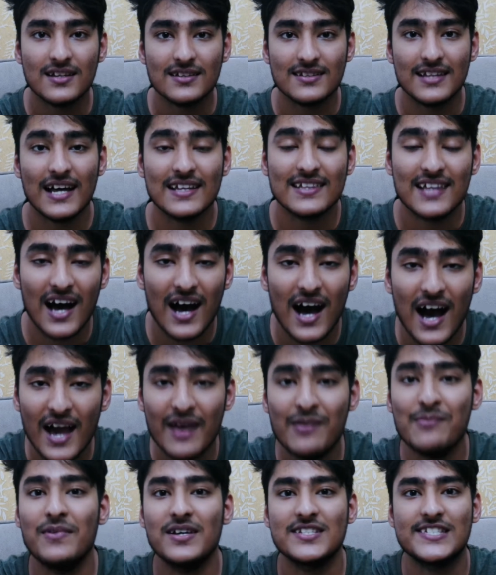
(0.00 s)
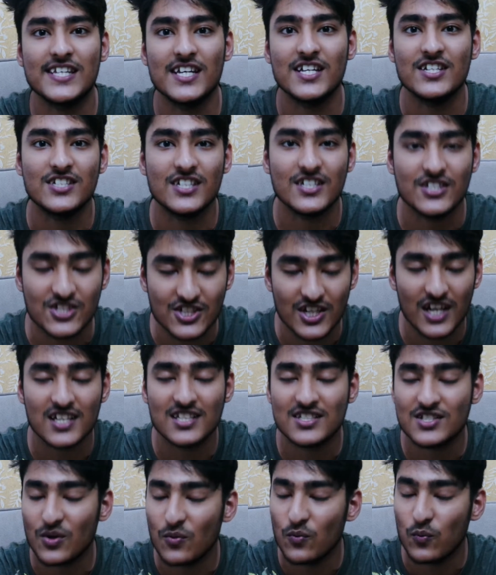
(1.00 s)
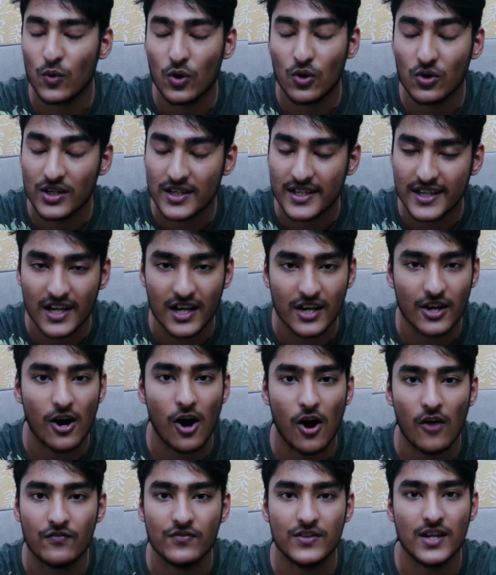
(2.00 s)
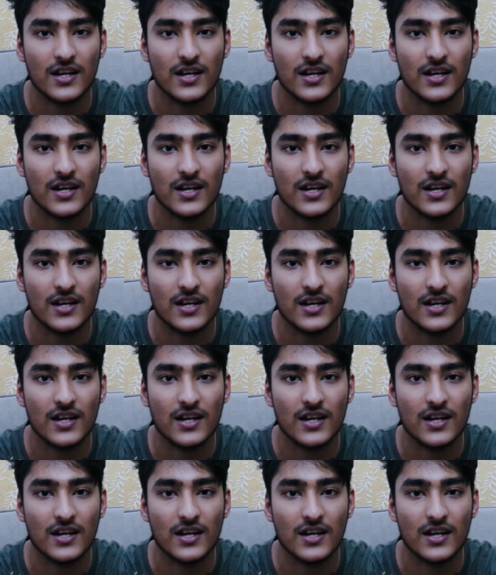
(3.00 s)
that the iMessage just won't turn off.